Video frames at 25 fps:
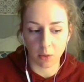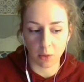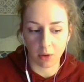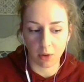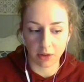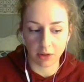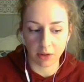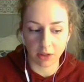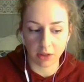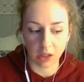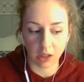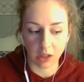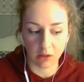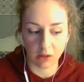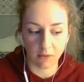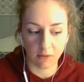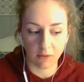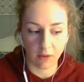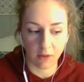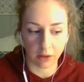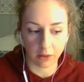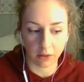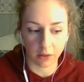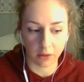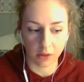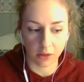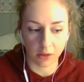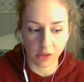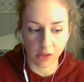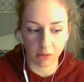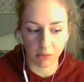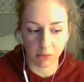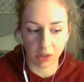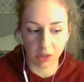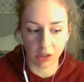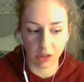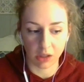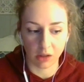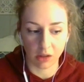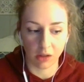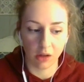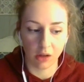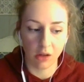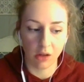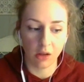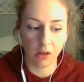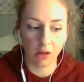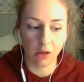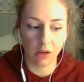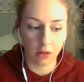qualitative factors, I mean,
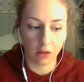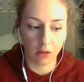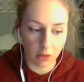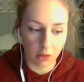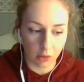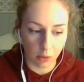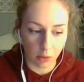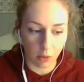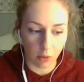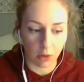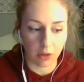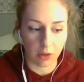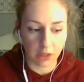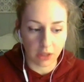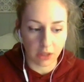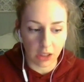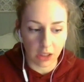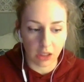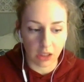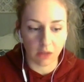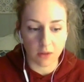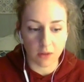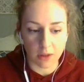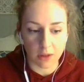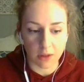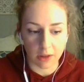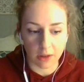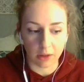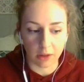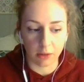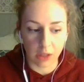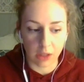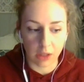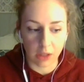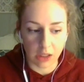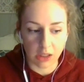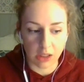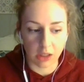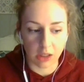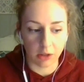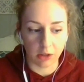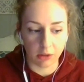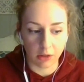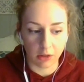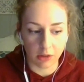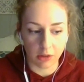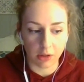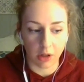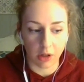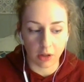qualitative is a little easier
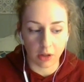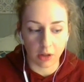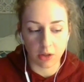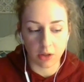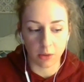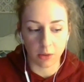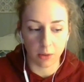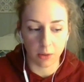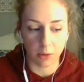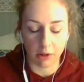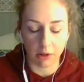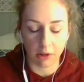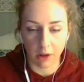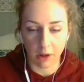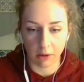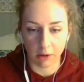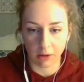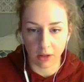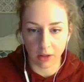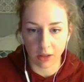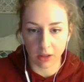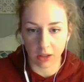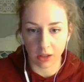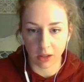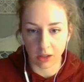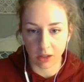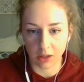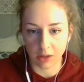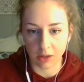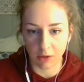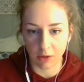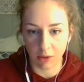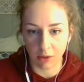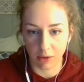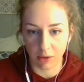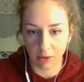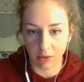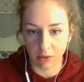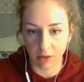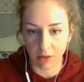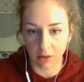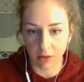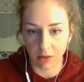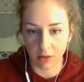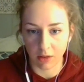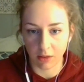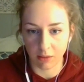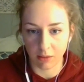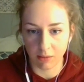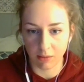to talk to without getting into all of
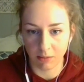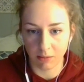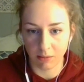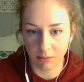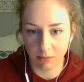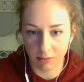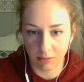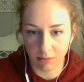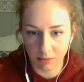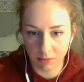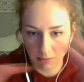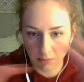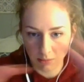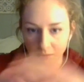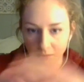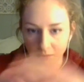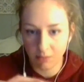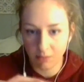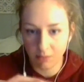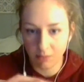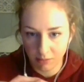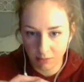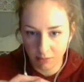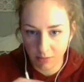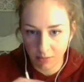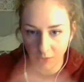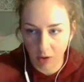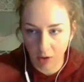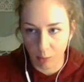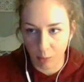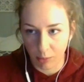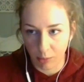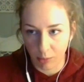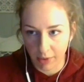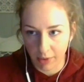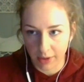the complex.